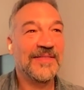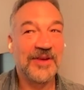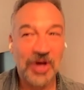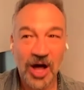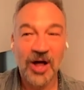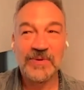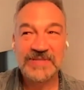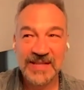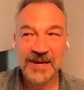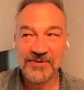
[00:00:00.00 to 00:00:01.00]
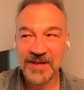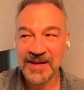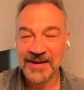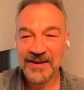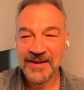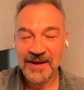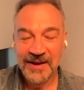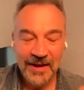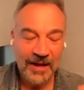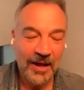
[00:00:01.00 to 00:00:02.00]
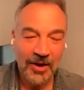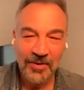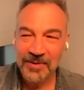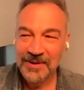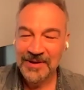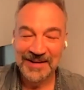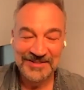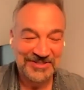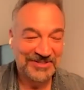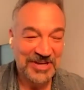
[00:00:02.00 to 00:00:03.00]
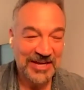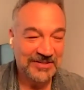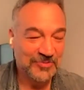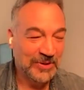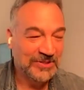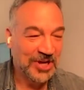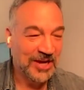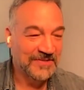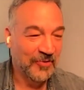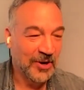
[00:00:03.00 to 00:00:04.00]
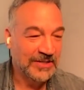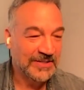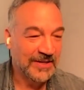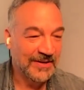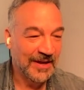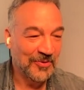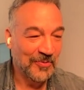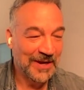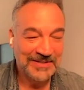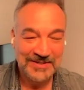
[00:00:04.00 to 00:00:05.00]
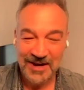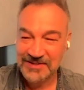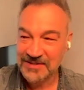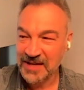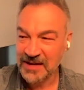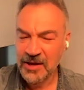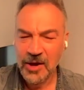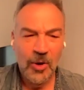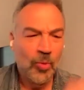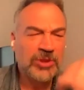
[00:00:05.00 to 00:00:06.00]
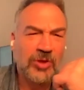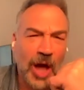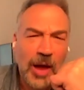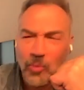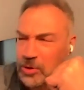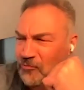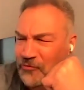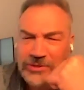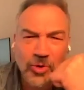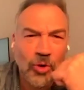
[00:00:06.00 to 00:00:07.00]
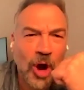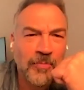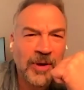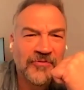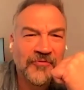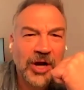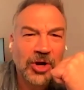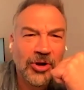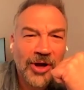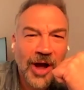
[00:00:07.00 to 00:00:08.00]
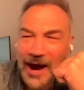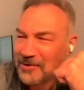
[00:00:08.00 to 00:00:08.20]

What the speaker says: The call was literally, hello, and Jay, with Jay's voice and the way he talks, it's like, what the heck? What the fuck's going on, motherfucker?